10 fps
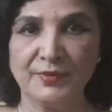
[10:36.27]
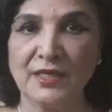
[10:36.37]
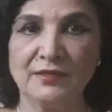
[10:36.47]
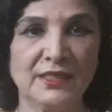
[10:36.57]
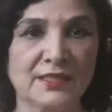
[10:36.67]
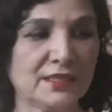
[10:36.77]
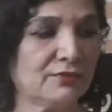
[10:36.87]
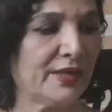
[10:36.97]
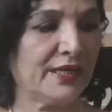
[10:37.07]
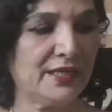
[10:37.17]
It is
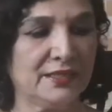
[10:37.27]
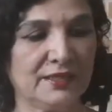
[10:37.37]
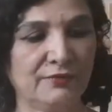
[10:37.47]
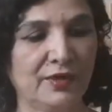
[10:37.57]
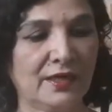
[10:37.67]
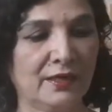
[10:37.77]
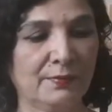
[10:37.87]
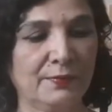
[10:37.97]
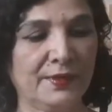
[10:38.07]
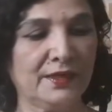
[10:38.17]
very easy, one
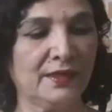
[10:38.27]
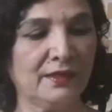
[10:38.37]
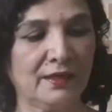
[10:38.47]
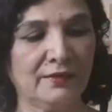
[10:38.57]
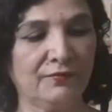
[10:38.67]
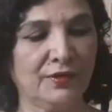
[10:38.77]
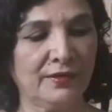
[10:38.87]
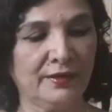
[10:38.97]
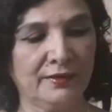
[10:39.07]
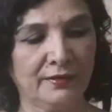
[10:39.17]
rubber band here and one
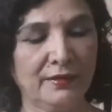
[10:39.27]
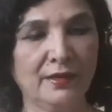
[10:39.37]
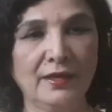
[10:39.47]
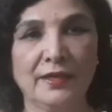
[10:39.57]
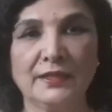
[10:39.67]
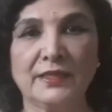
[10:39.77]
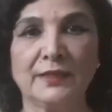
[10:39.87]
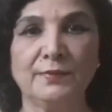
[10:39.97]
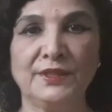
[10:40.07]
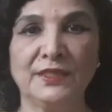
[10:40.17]
here, it
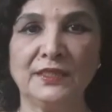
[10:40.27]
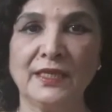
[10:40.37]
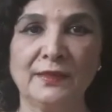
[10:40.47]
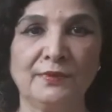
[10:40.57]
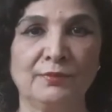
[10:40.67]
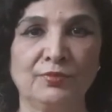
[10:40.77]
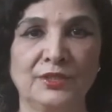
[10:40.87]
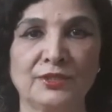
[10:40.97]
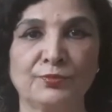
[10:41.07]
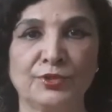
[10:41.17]
can be done, and
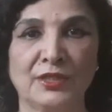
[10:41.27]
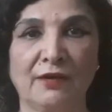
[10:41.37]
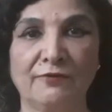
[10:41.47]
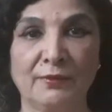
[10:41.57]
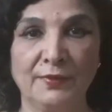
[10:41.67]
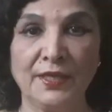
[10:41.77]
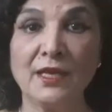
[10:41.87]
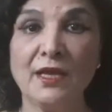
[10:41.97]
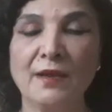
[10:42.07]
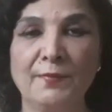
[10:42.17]
this mudra will be
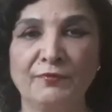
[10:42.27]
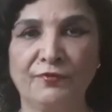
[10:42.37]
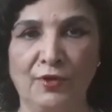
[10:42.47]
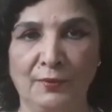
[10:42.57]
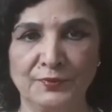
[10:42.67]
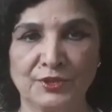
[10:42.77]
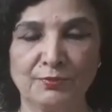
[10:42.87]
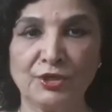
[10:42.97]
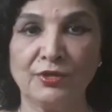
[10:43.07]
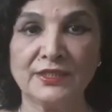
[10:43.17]
performed,
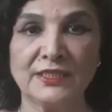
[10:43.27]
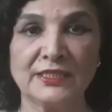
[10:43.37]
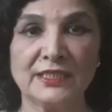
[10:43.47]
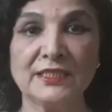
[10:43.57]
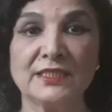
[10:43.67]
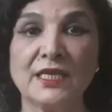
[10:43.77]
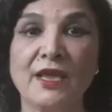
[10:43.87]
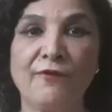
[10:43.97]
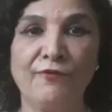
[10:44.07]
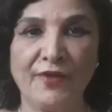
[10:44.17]
because this is
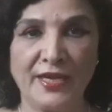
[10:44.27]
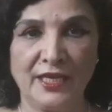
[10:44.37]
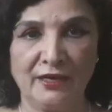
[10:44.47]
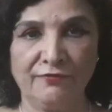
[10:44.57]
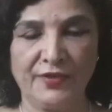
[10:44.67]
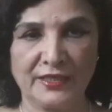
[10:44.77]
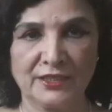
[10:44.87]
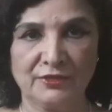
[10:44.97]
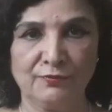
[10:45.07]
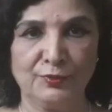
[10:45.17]
very
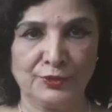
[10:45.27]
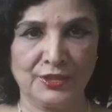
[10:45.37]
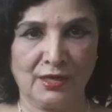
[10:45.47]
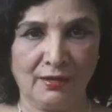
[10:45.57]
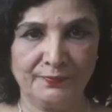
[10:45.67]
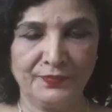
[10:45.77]
effective mudra.